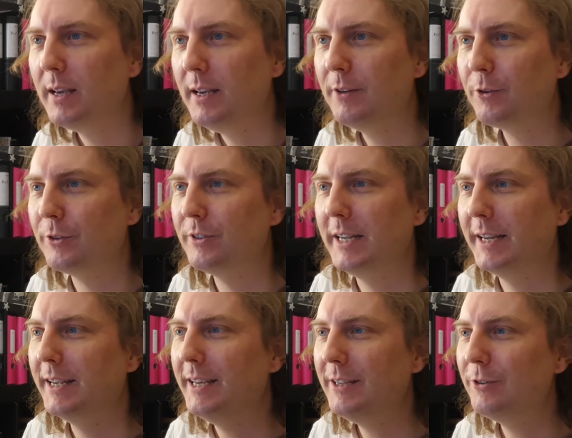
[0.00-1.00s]

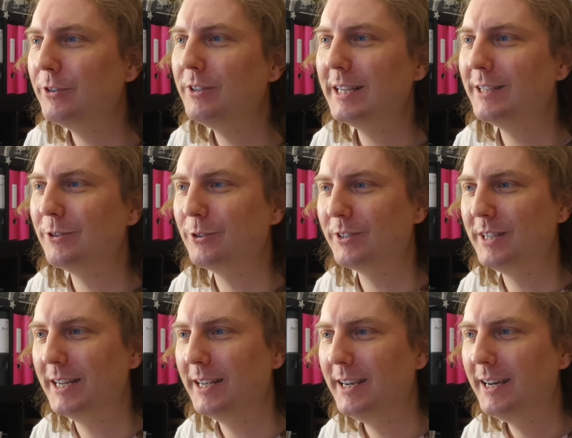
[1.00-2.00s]
Interesting, interesting,
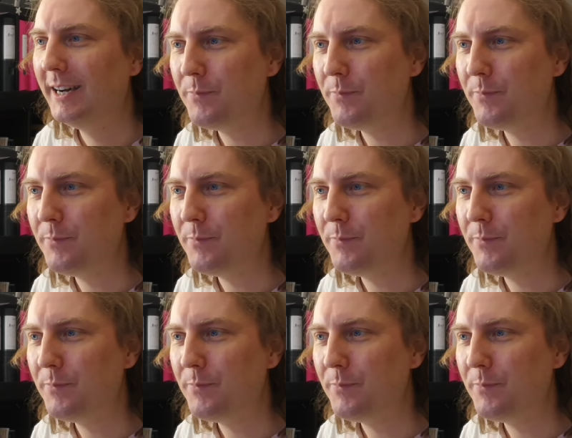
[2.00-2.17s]
interesting.